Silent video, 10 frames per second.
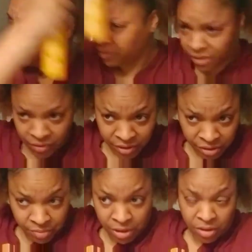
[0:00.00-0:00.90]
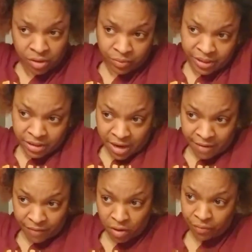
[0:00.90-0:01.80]
is going to be on a wig that
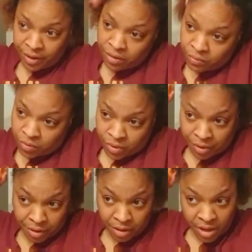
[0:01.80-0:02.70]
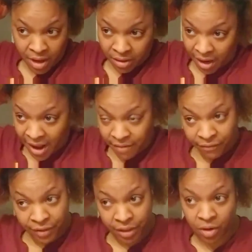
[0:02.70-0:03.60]
I've already worn, that I have a
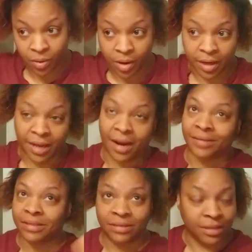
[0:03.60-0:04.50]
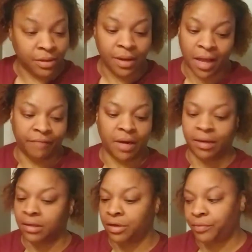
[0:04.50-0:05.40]
video on, and I still have
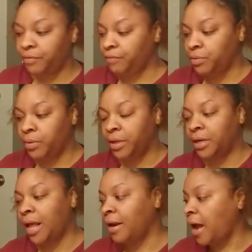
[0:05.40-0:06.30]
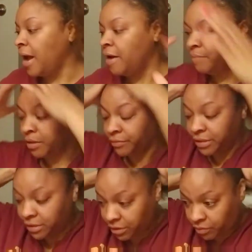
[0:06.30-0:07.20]
not done a review on it. And I have my
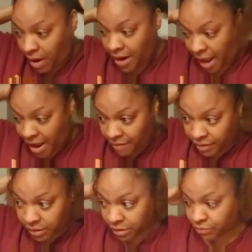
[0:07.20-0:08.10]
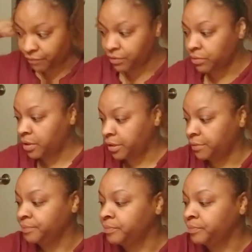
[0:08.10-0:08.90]
reasons why I haven't done a review on it.